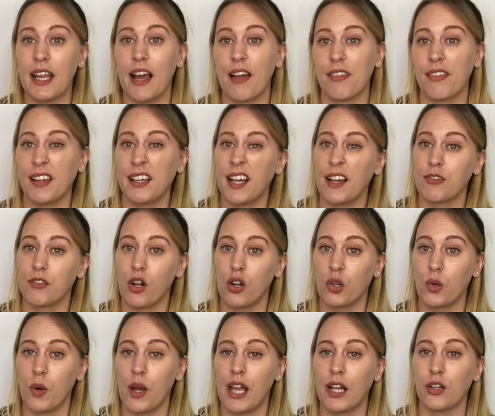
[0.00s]
I think I've got
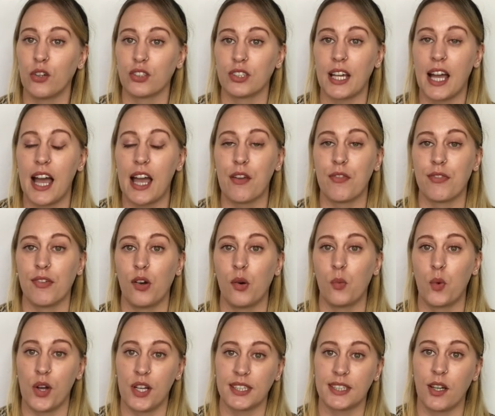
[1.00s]
quite a good eye for
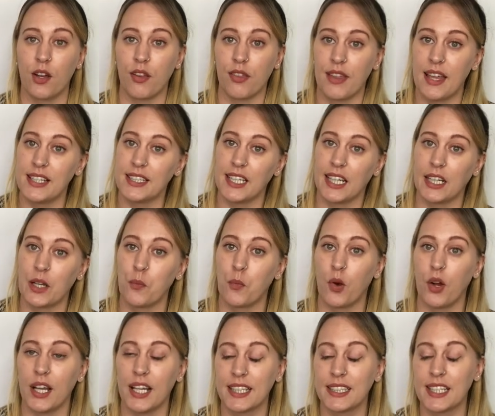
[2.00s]
what is authentic and
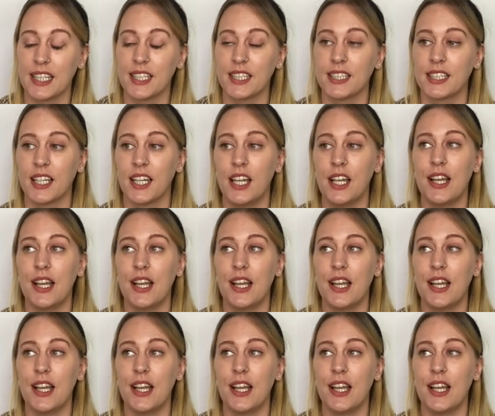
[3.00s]
what isn't.